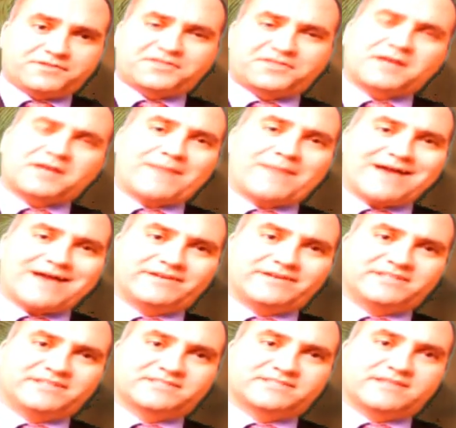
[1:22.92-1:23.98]
The thing about
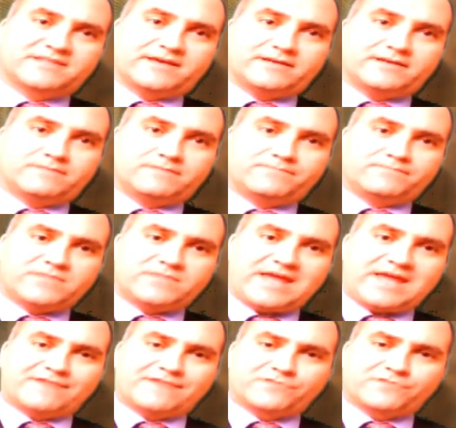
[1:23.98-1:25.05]
it is that
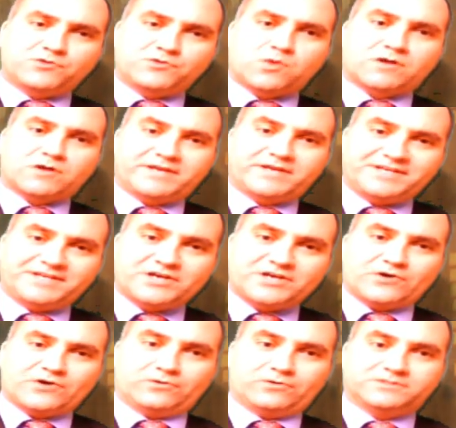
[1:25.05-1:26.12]
everywhere he
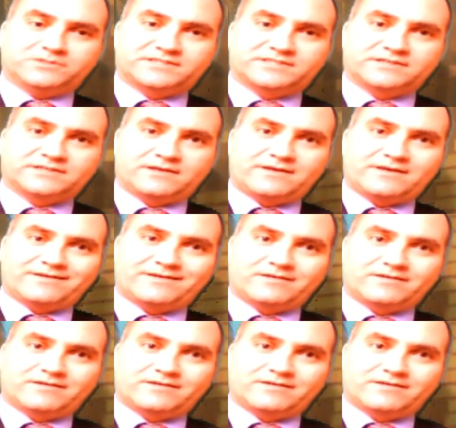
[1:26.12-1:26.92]
goes,